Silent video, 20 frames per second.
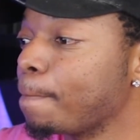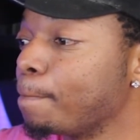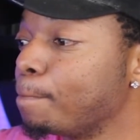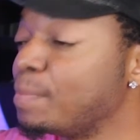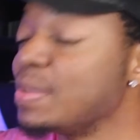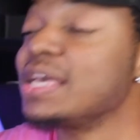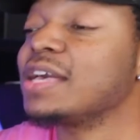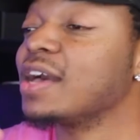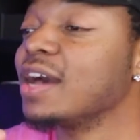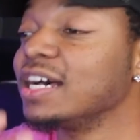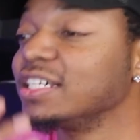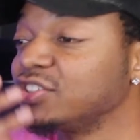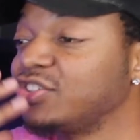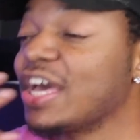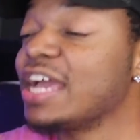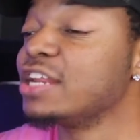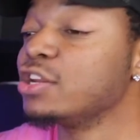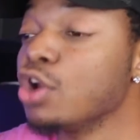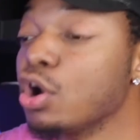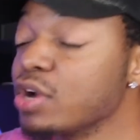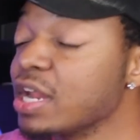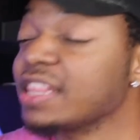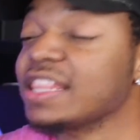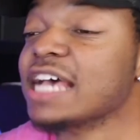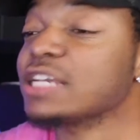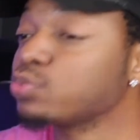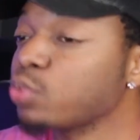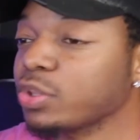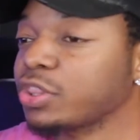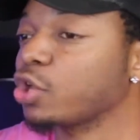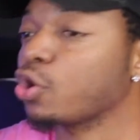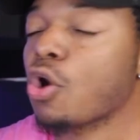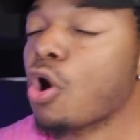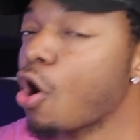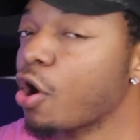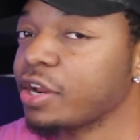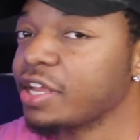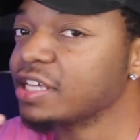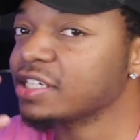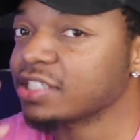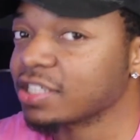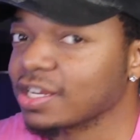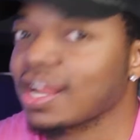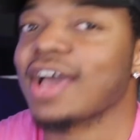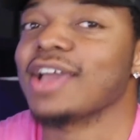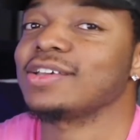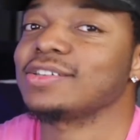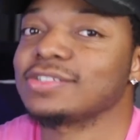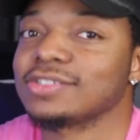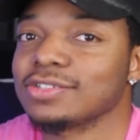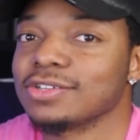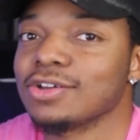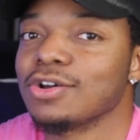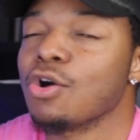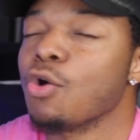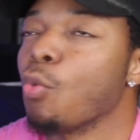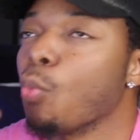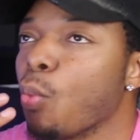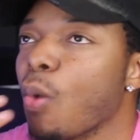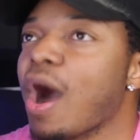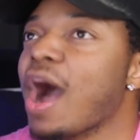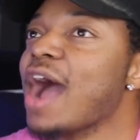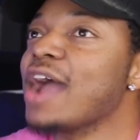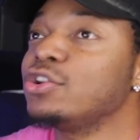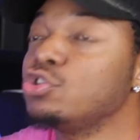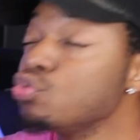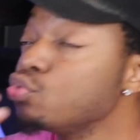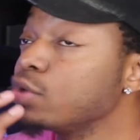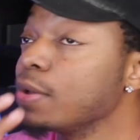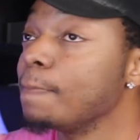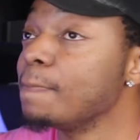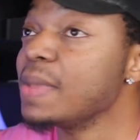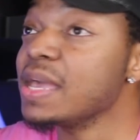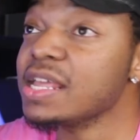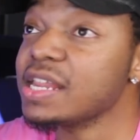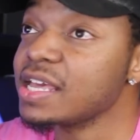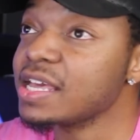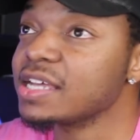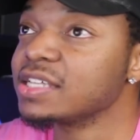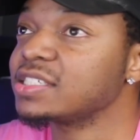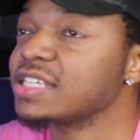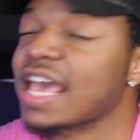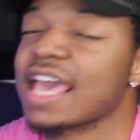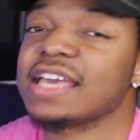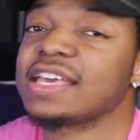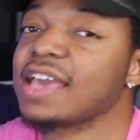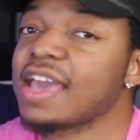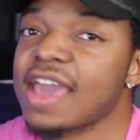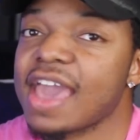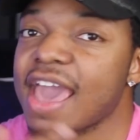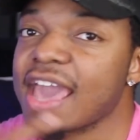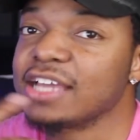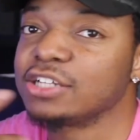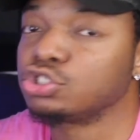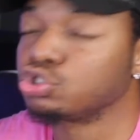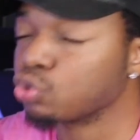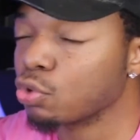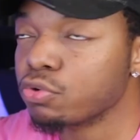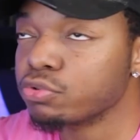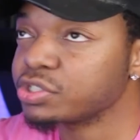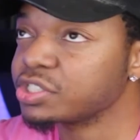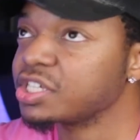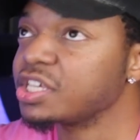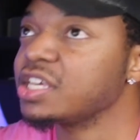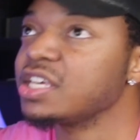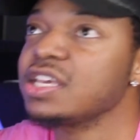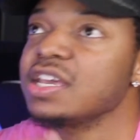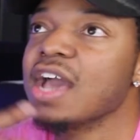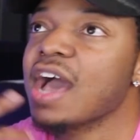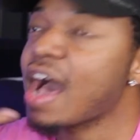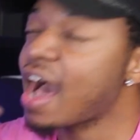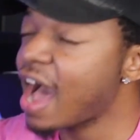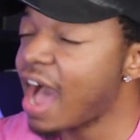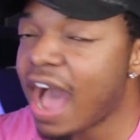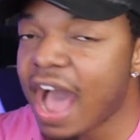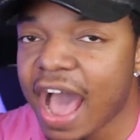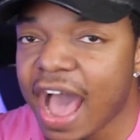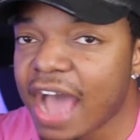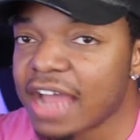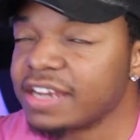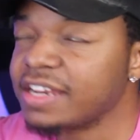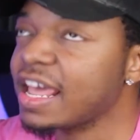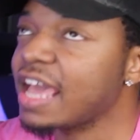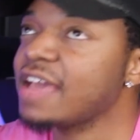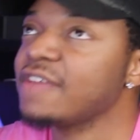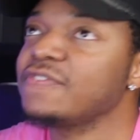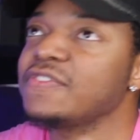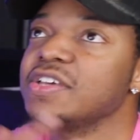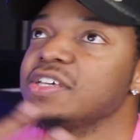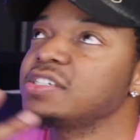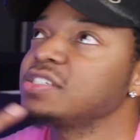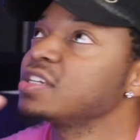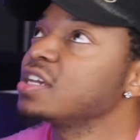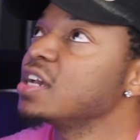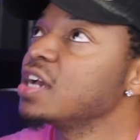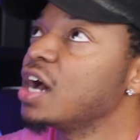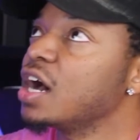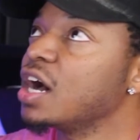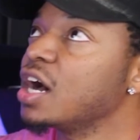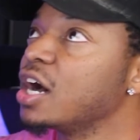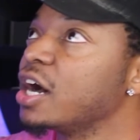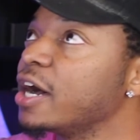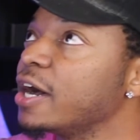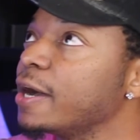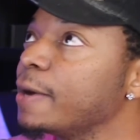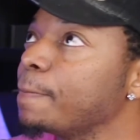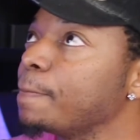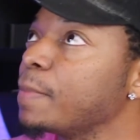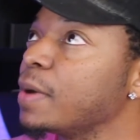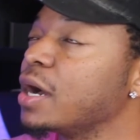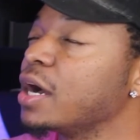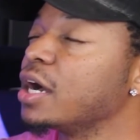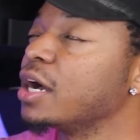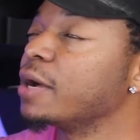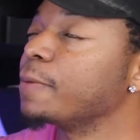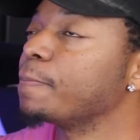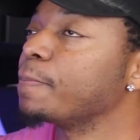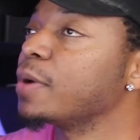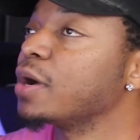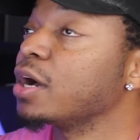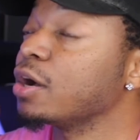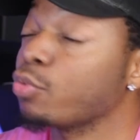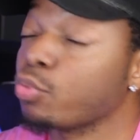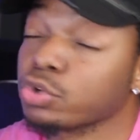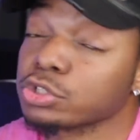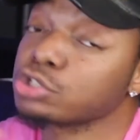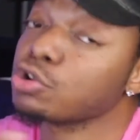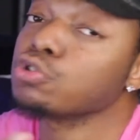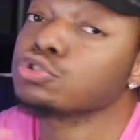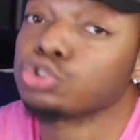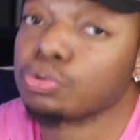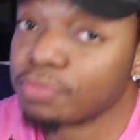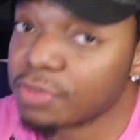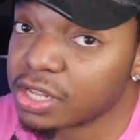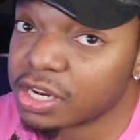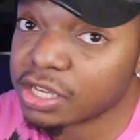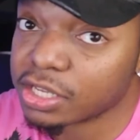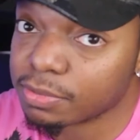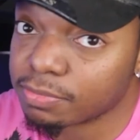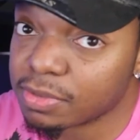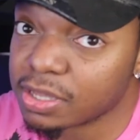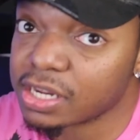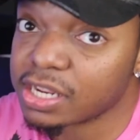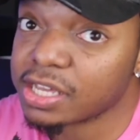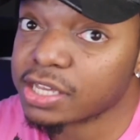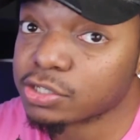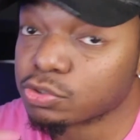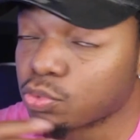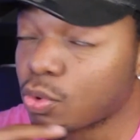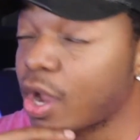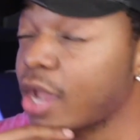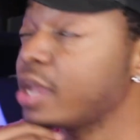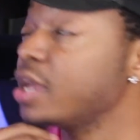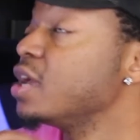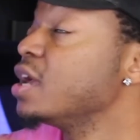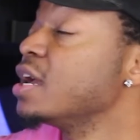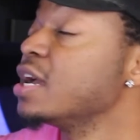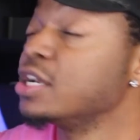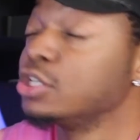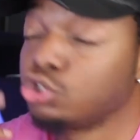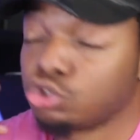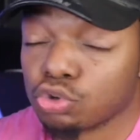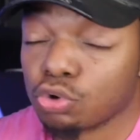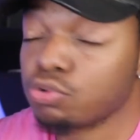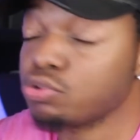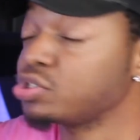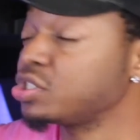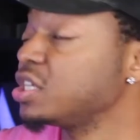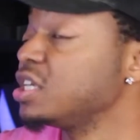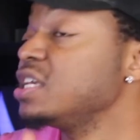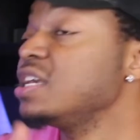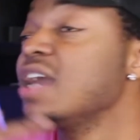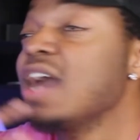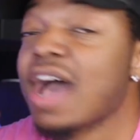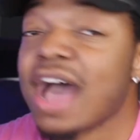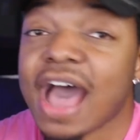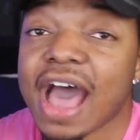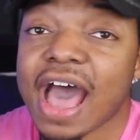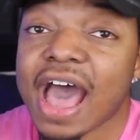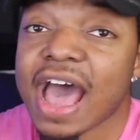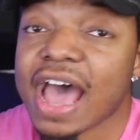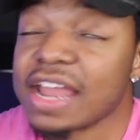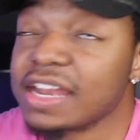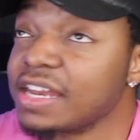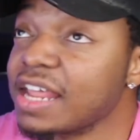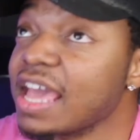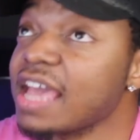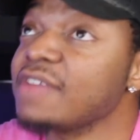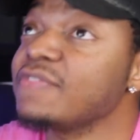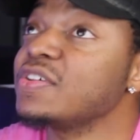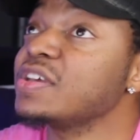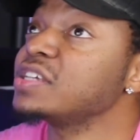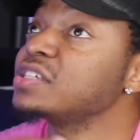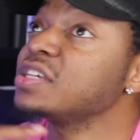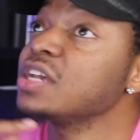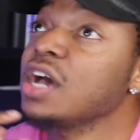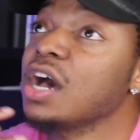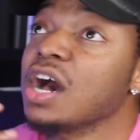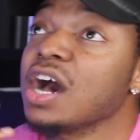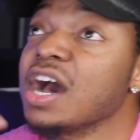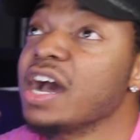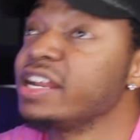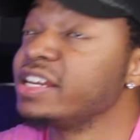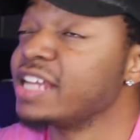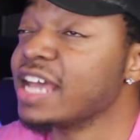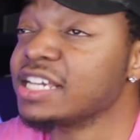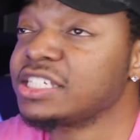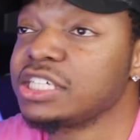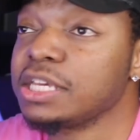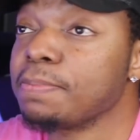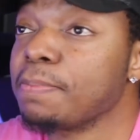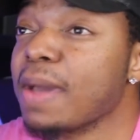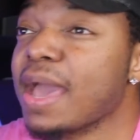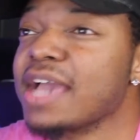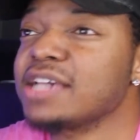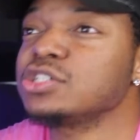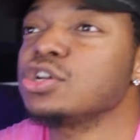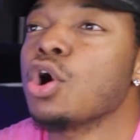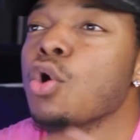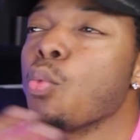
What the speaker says: Because they know that that's what their audience likes. Why do comedians, aka Drewski, Haha Davis, social media comedians, right? Drewski, Haha Davis, Desi Banks.